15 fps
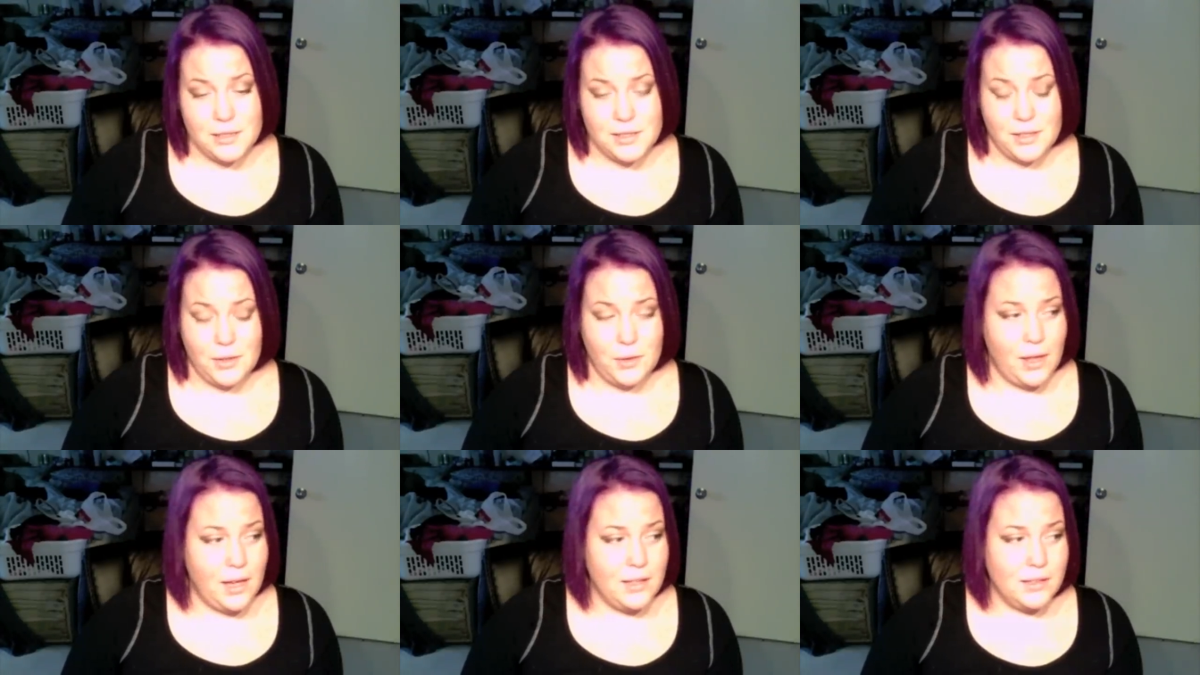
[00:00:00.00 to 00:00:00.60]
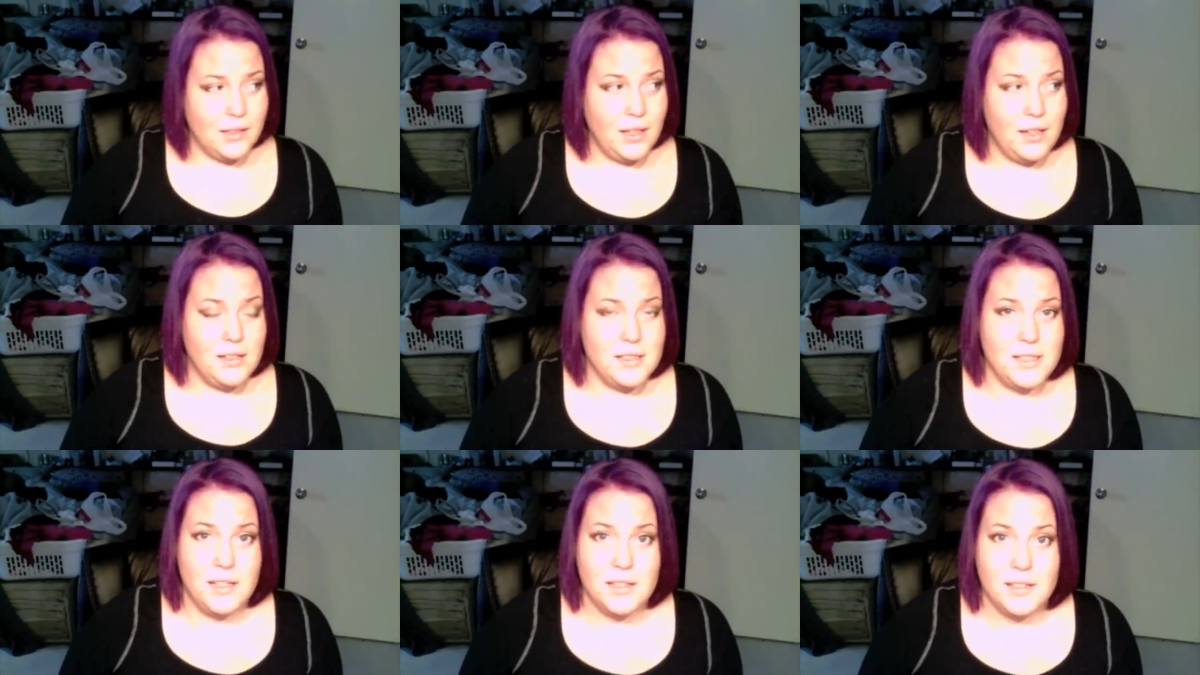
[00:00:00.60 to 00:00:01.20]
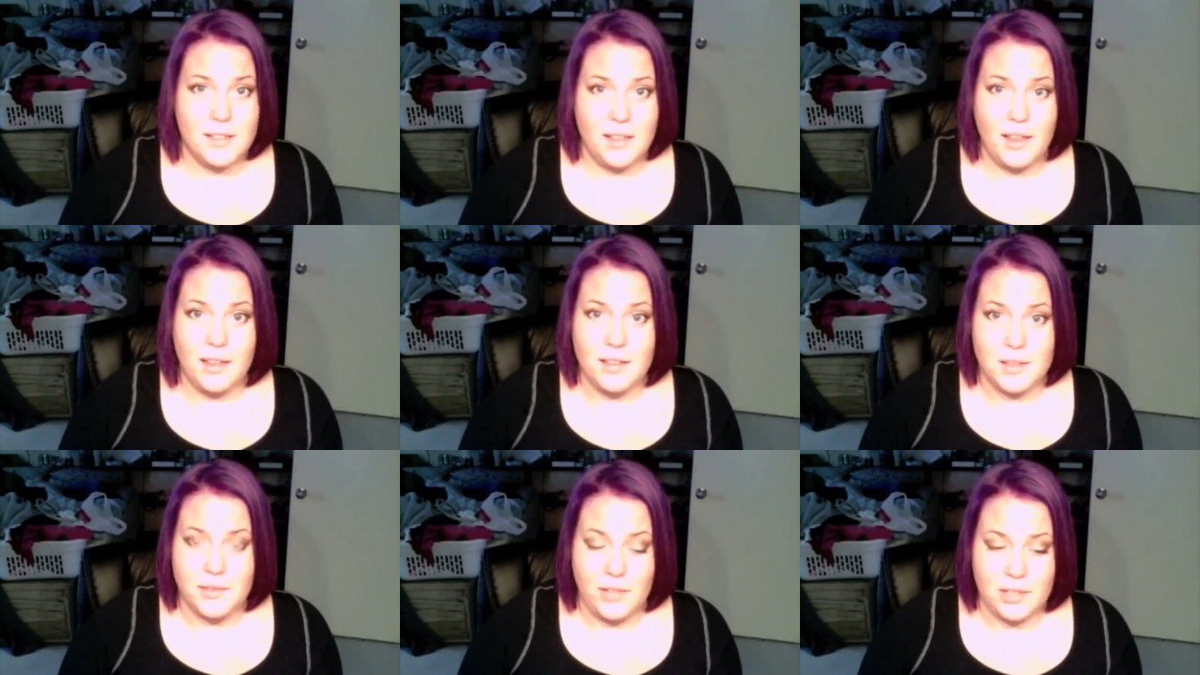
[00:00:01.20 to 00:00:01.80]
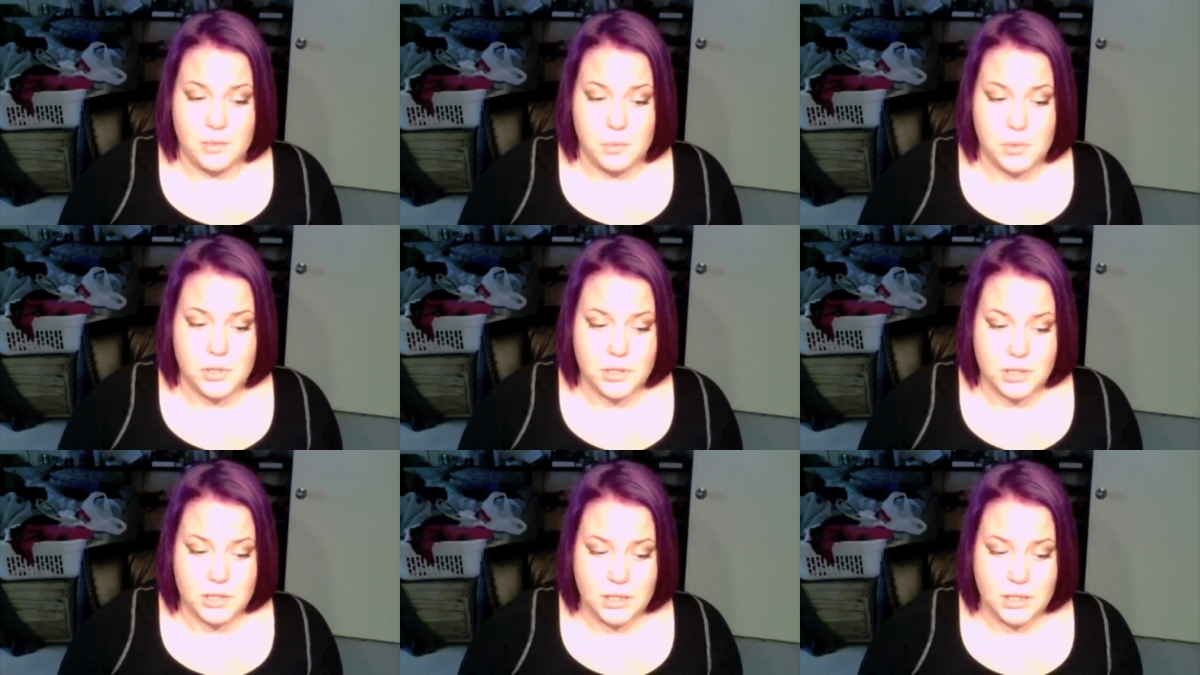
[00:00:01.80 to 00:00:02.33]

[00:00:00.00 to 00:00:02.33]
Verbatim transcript: so that kind of sucks. Thanks, Facebook.